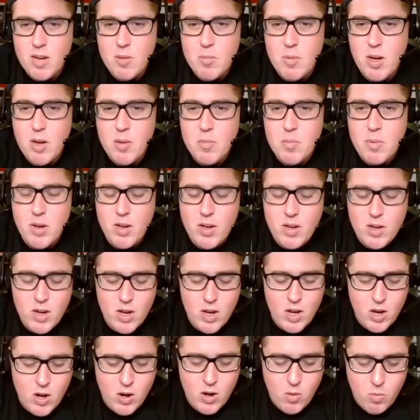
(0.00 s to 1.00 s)
up, and
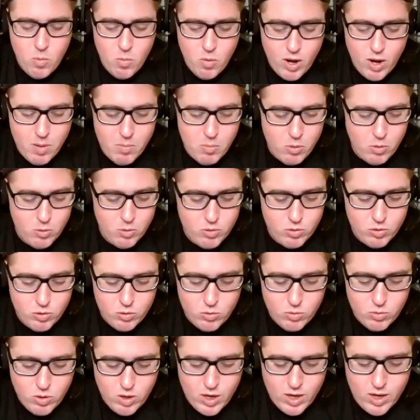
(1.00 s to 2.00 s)
we're able
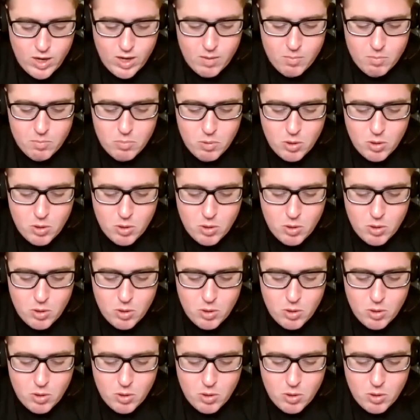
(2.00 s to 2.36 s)
to